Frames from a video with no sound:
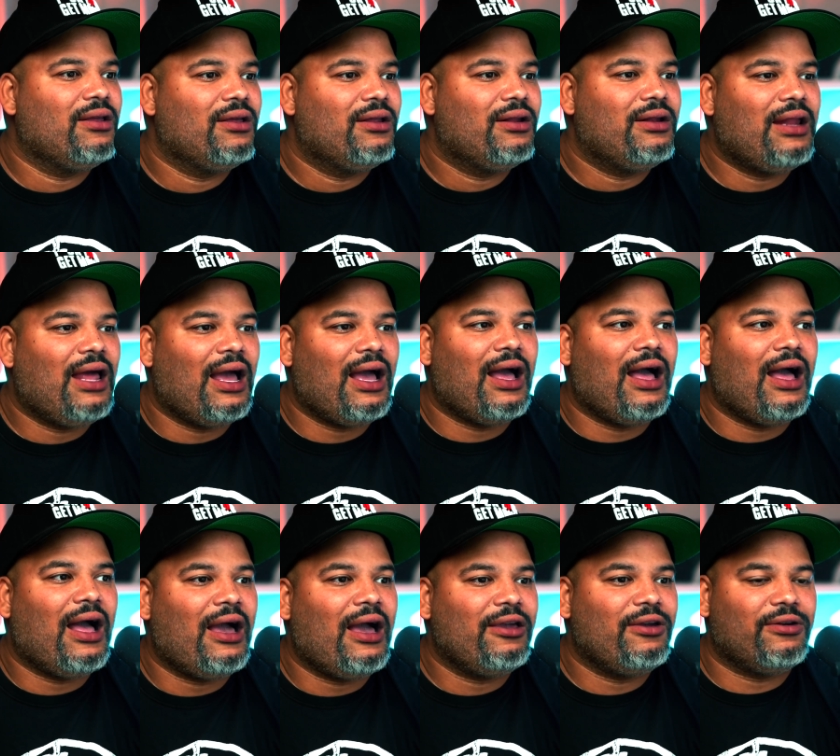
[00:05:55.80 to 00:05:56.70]
not
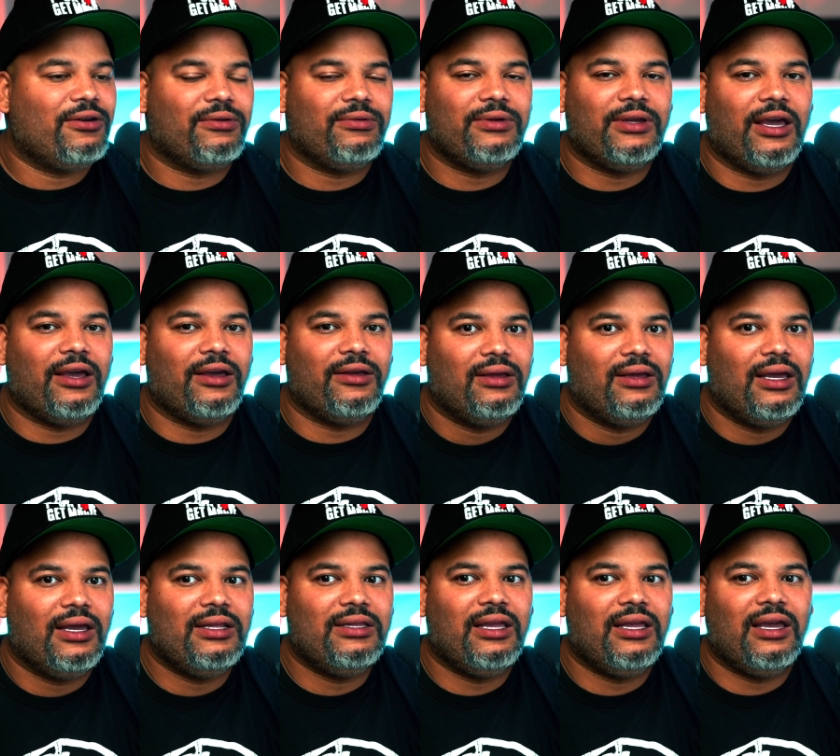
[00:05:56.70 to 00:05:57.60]
hired yet.
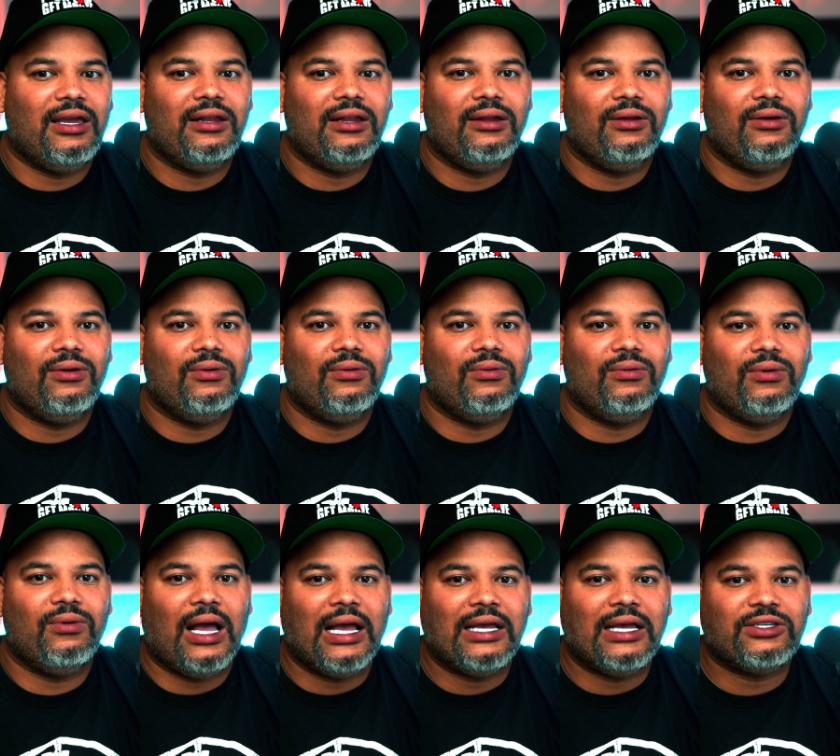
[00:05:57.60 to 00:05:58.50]
And then
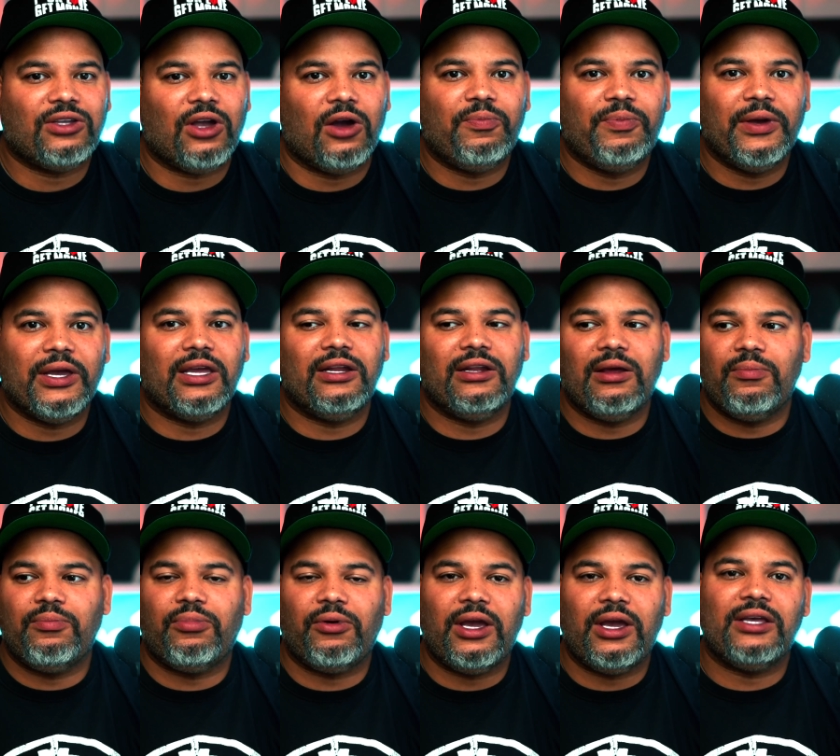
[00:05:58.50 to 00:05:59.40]
I start picking their
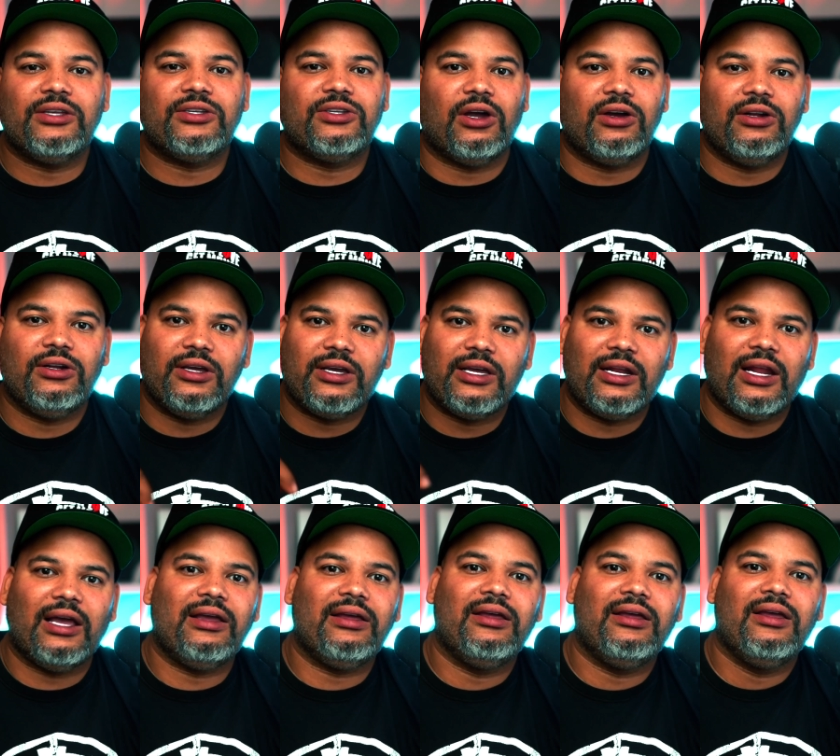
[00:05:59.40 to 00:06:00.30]
brain, start looking
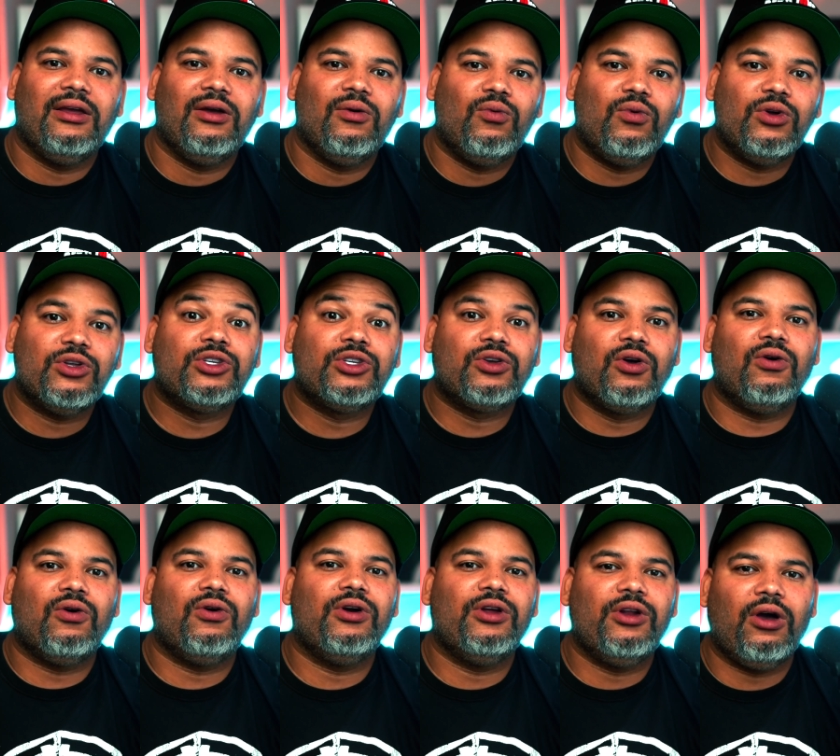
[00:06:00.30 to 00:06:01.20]
at what's
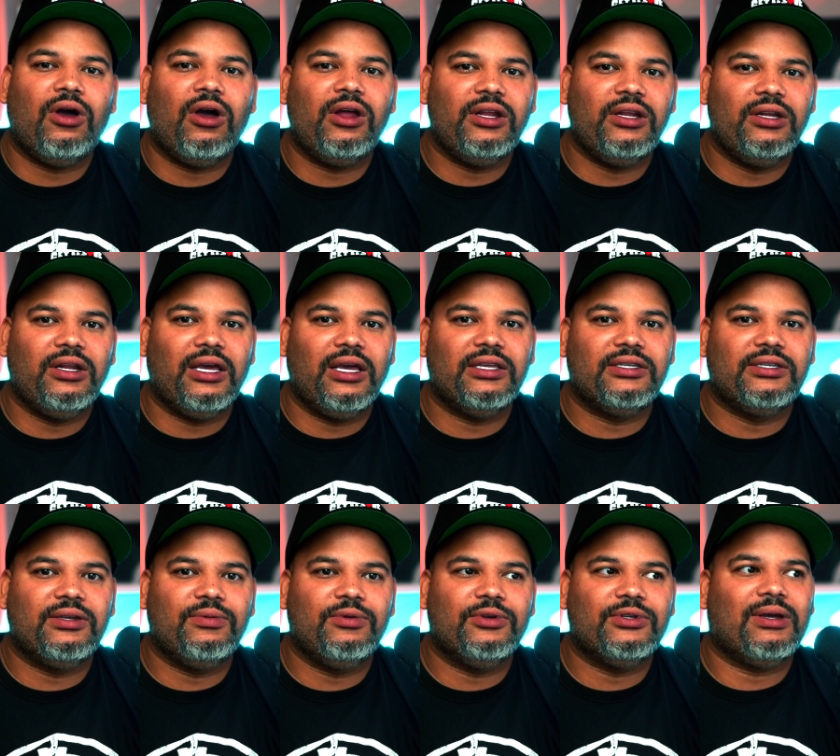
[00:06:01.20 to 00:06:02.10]
going on in the
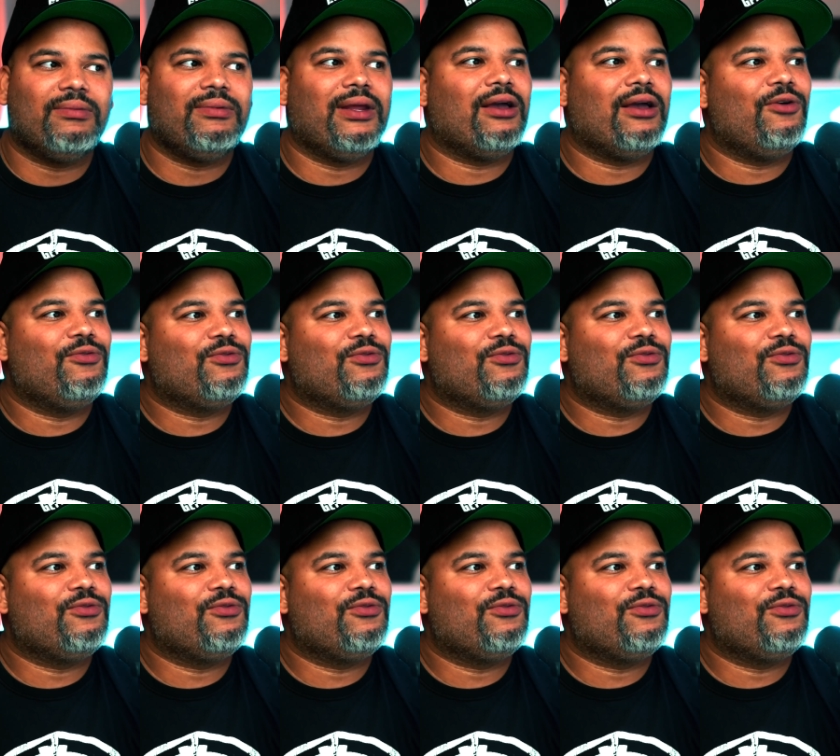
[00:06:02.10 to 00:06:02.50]
interviews. I'm like, of